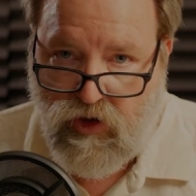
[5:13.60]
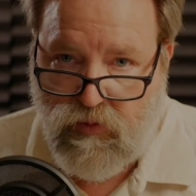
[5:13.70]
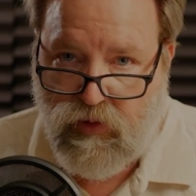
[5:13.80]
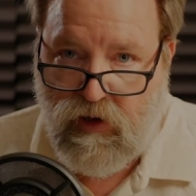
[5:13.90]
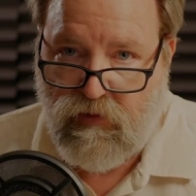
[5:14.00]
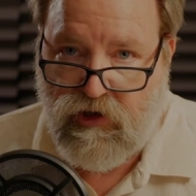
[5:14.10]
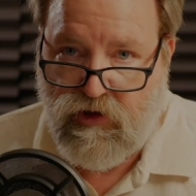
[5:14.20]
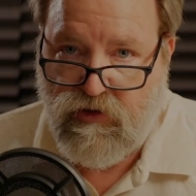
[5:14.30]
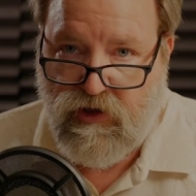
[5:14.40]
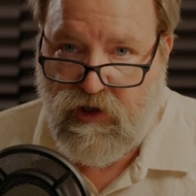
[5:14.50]
probably
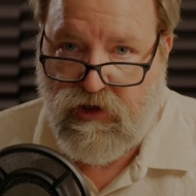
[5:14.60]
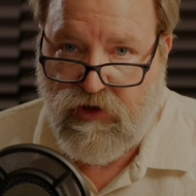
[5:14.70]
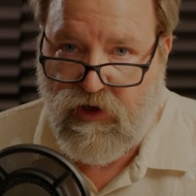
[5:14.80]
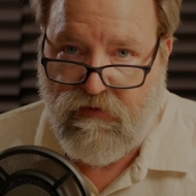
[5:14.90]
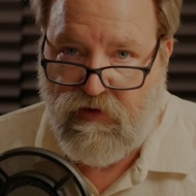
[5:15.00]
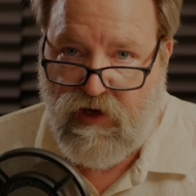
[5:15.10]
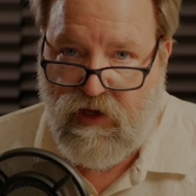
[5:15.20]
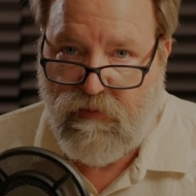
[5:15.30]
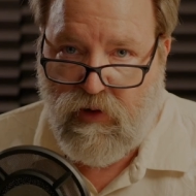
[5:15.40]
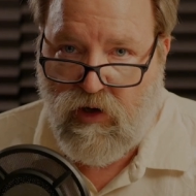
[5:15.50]
use it in your everyday
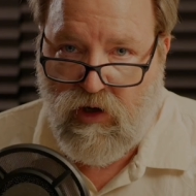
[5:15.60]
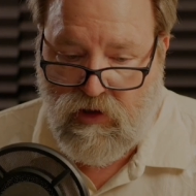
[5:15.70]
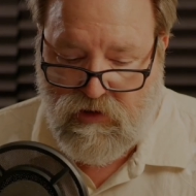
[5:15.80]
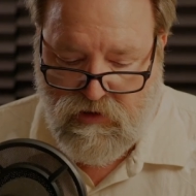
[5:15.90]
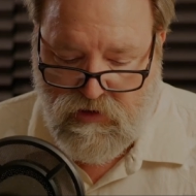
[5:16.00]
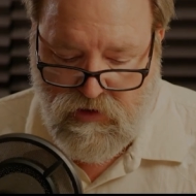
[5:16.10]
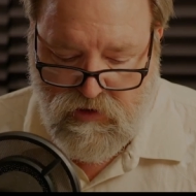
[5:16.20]
parlance.